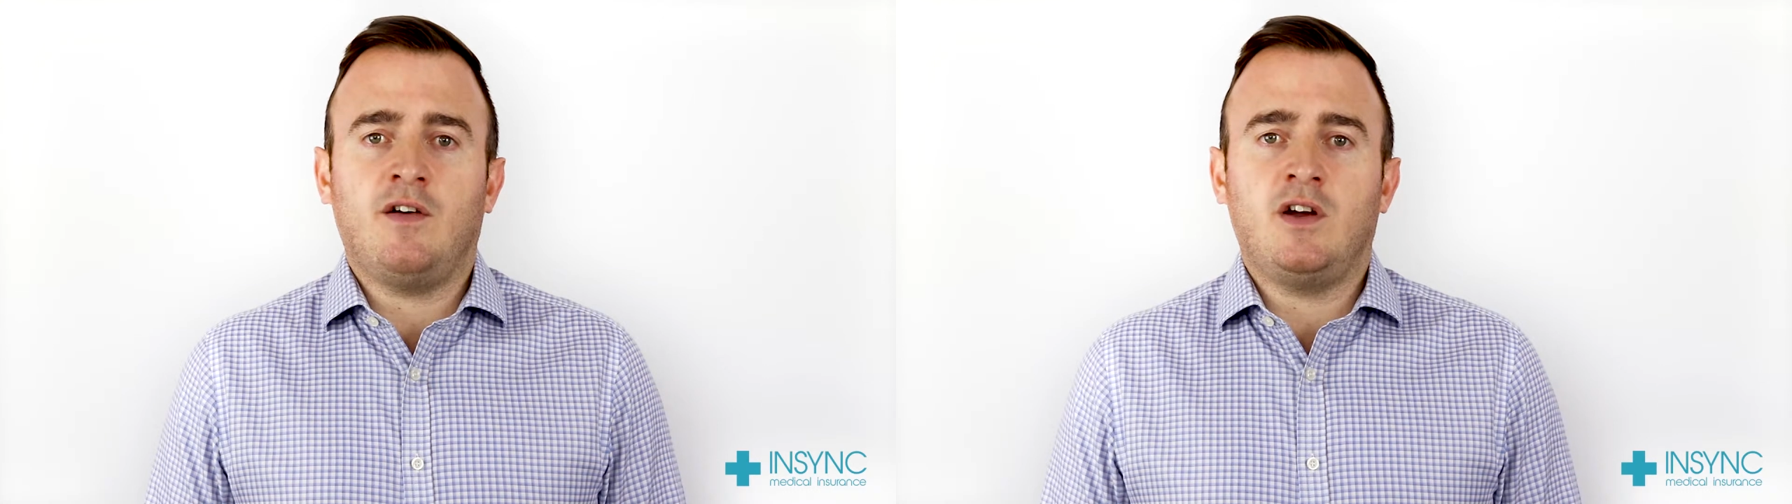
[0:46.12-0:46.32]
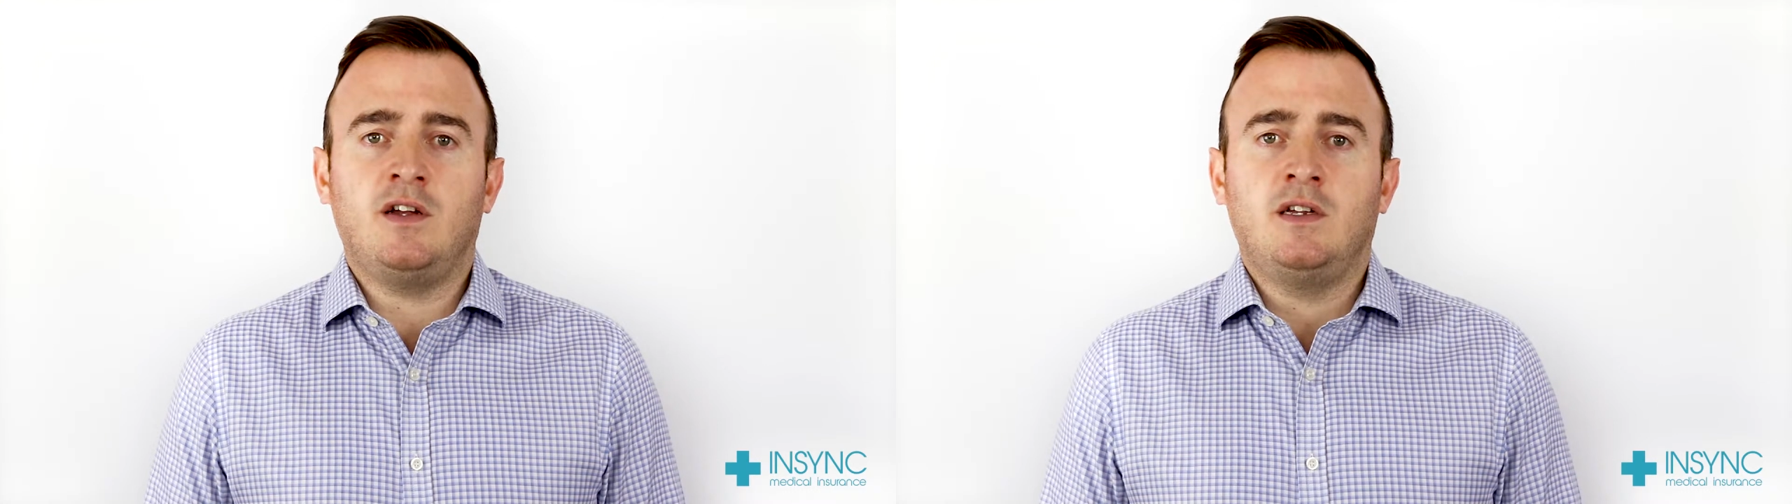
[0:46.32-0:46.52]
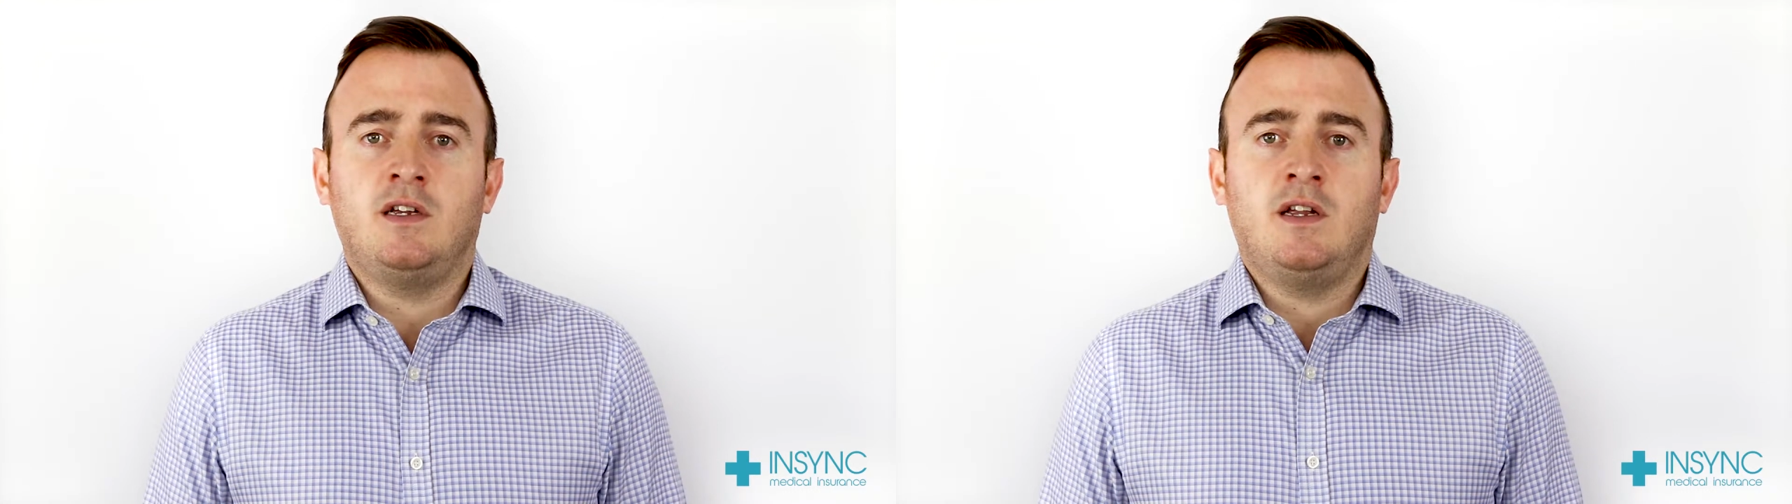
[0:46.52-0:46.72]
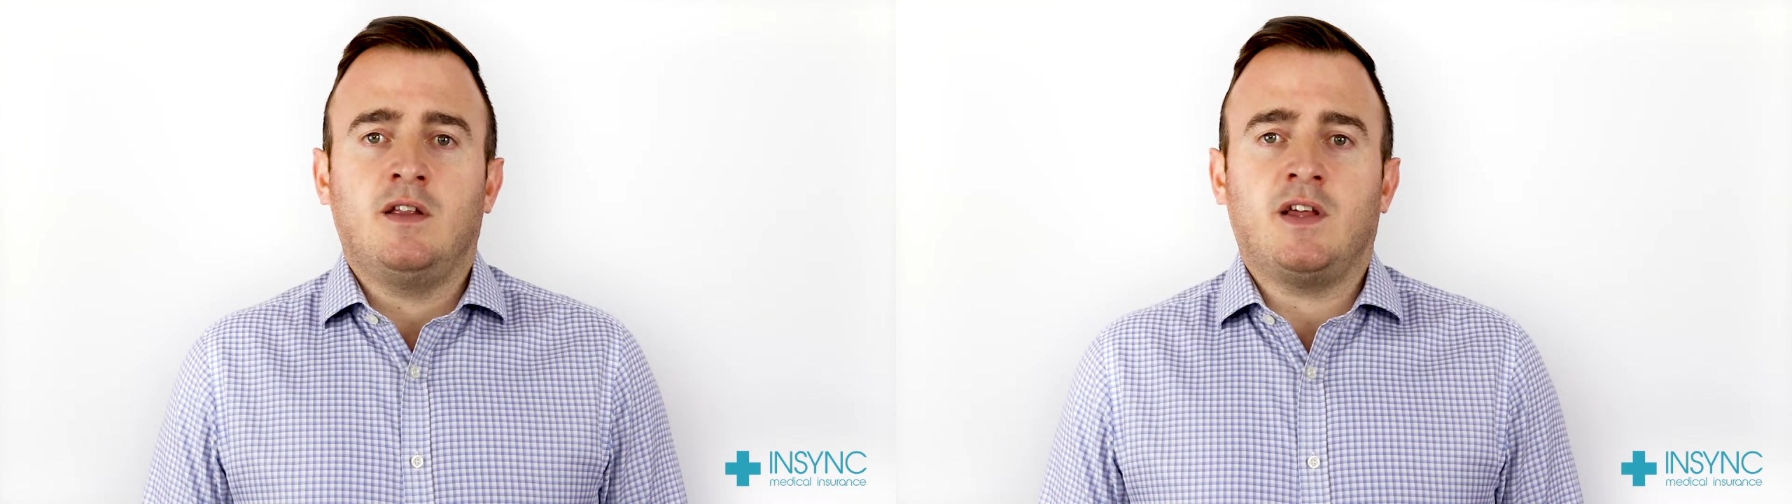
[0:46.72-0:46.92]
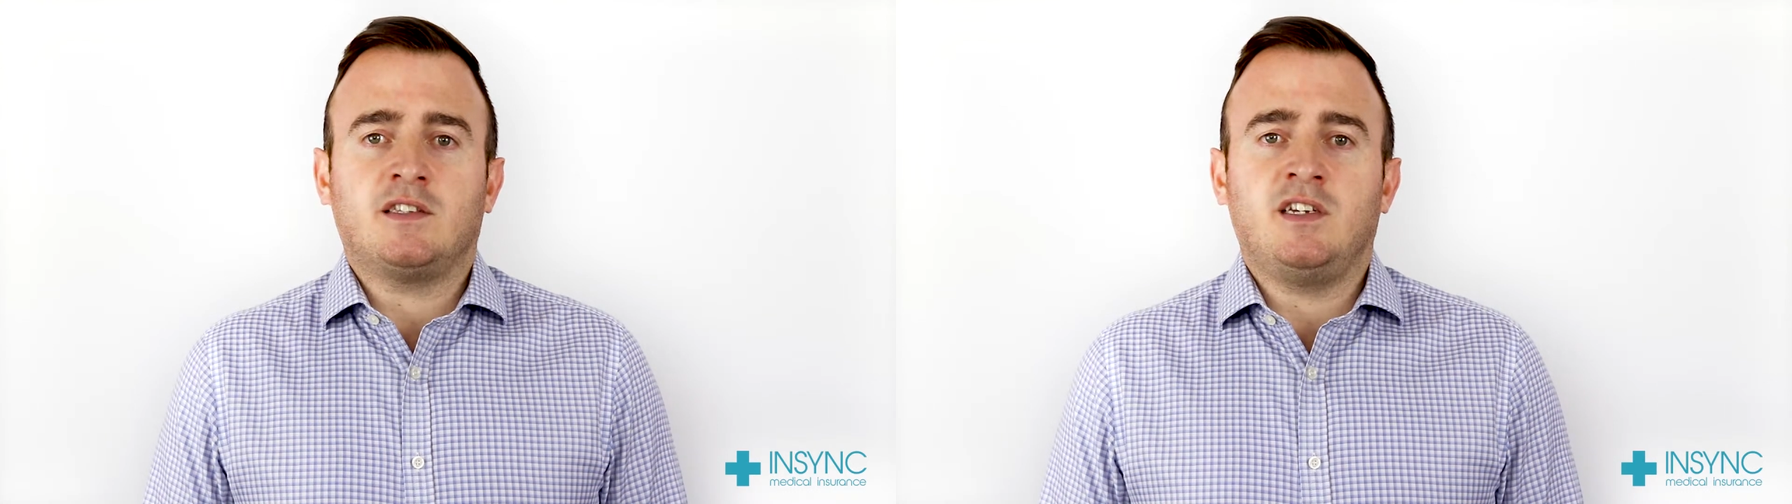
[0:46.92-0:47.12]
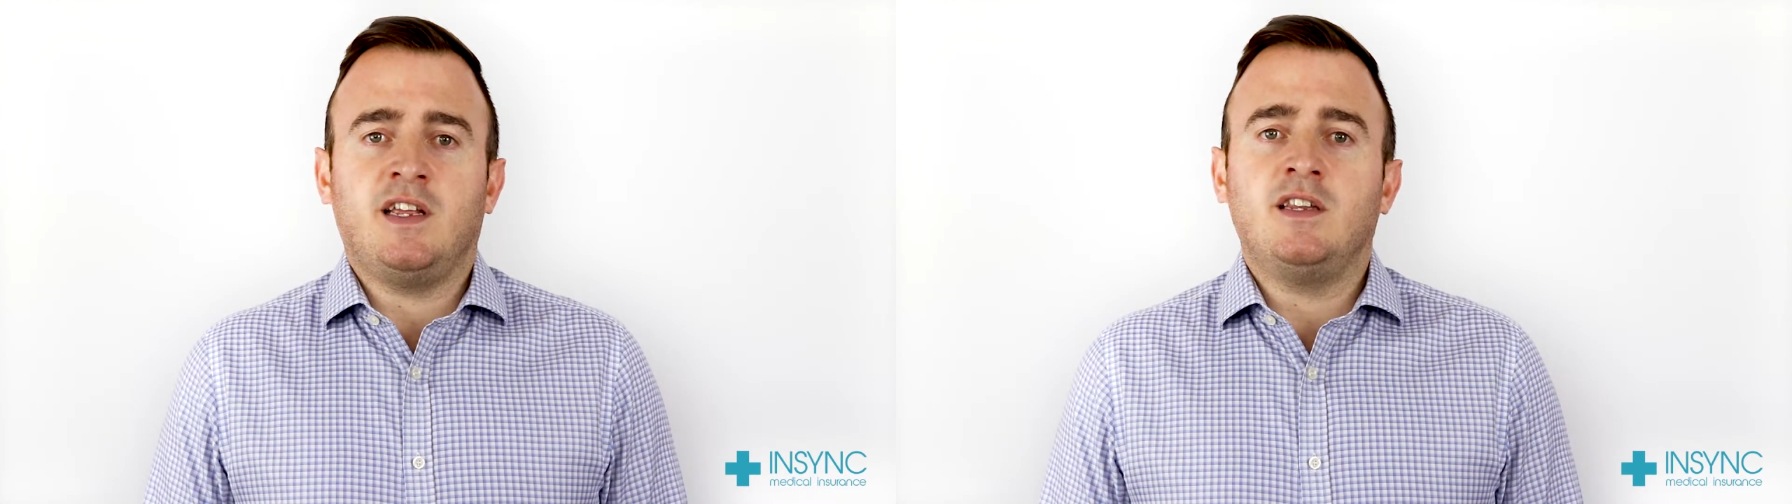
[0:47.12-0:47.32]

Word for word: cover that an